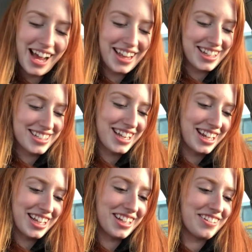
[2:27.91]
I think it's
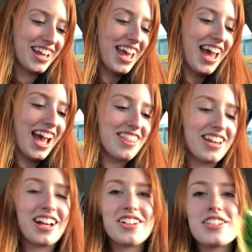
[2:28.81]
kind of cute. And
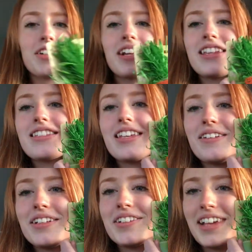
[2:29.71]
then I also got this
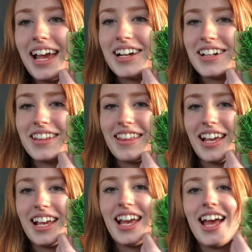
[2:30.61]
cute little carrot
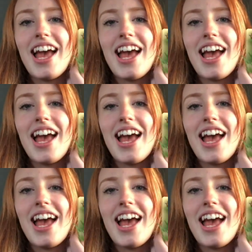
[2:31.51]
thing.